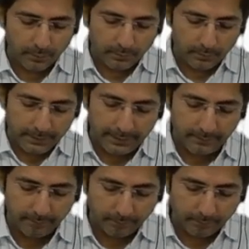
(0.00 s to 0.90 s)

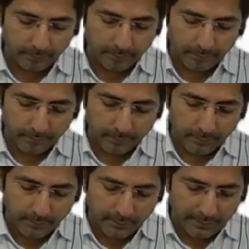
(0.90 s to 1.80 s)
Then
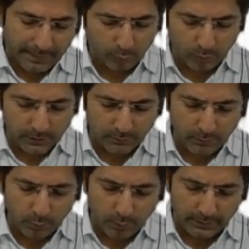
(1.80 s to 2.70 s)
calculation
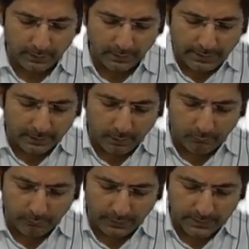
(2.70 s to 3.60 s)
we'll do later. Right
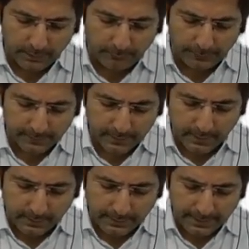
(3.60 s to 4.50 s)
now finish the effects.
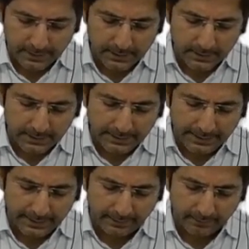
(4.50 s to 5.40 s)
Next is
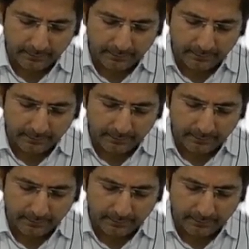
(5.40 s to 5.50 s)
DA.